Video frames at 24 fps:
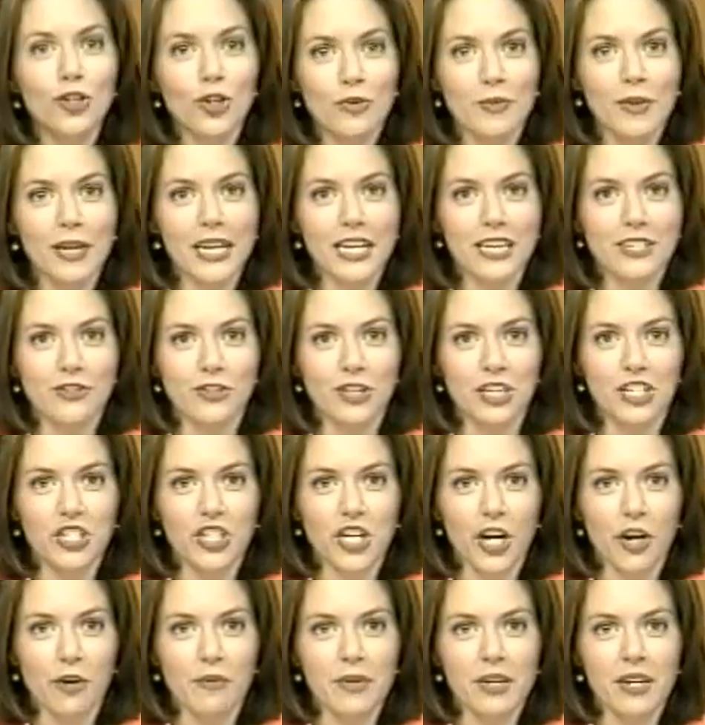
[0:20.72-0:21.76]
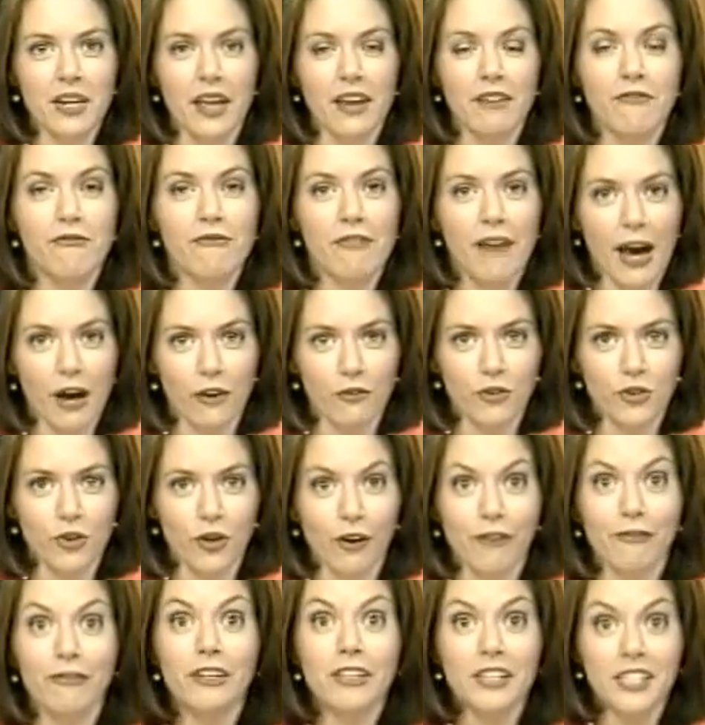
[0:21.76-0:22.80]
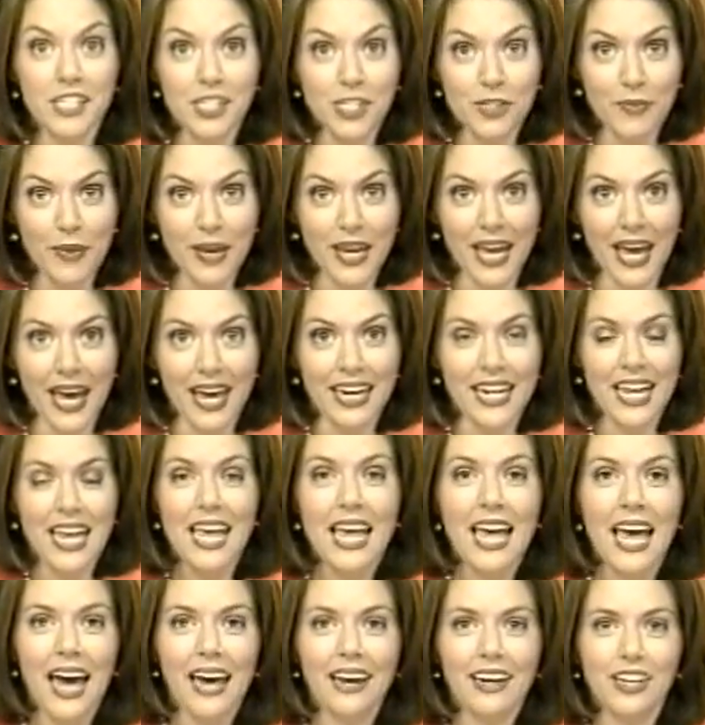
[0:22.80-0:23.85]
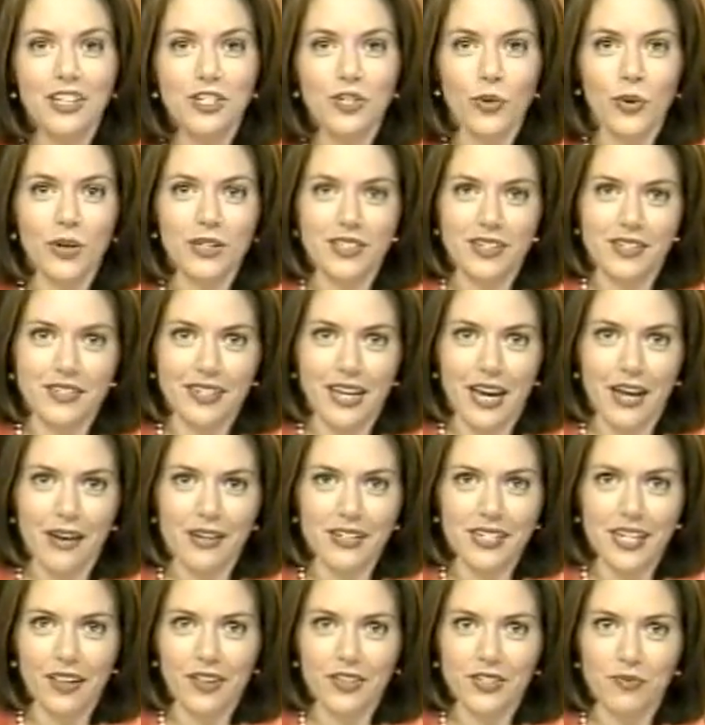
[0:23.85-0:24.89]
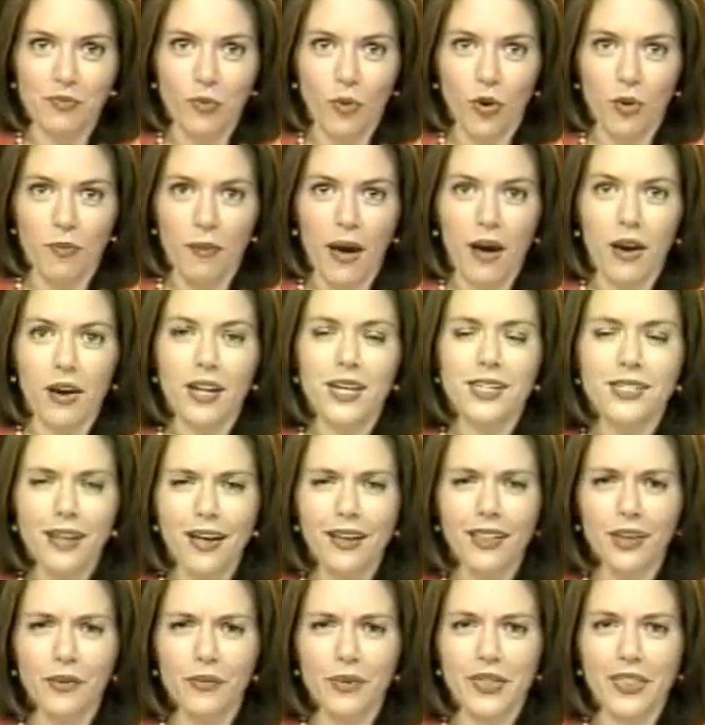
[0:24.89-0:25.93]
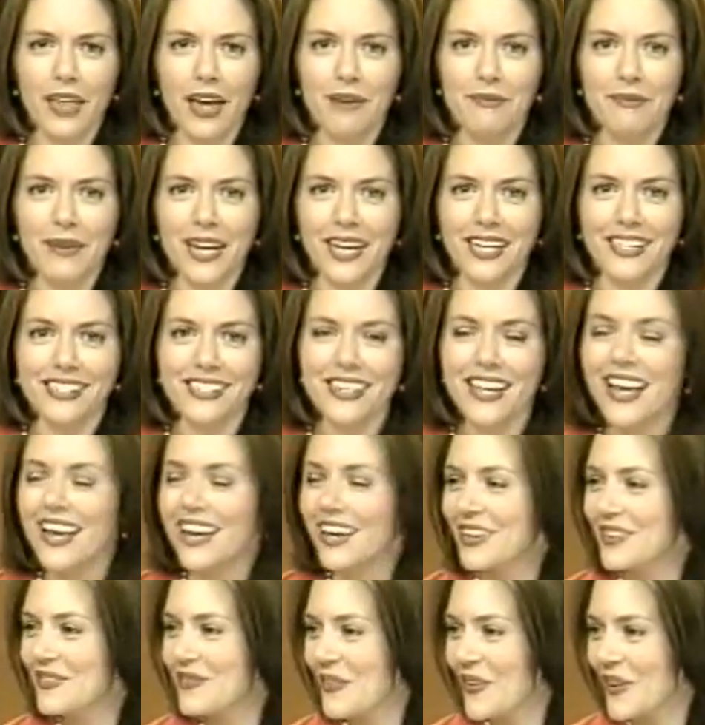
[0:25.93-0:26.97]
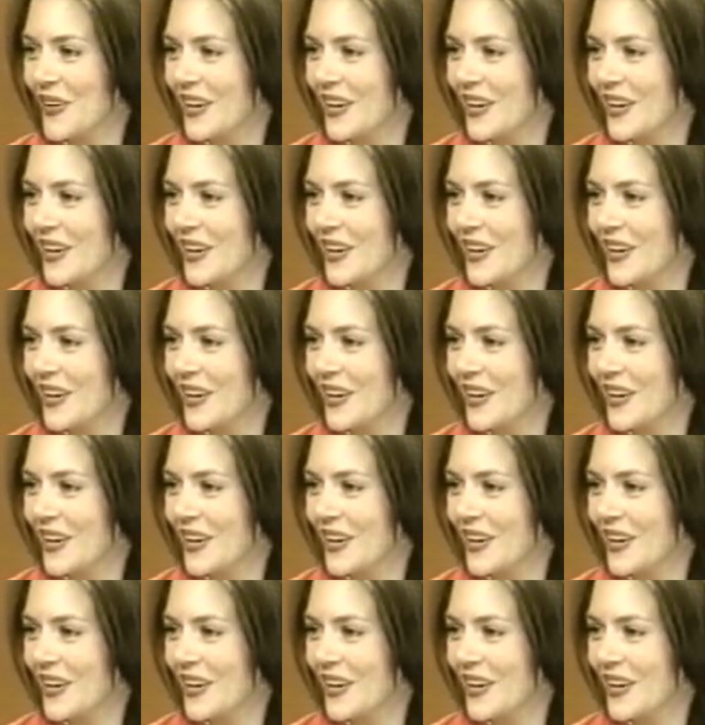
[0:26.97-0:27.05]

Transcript: Newman is the chairman and founder of Click to Begin, and he joins us now to tell us more about exactly what that means. Good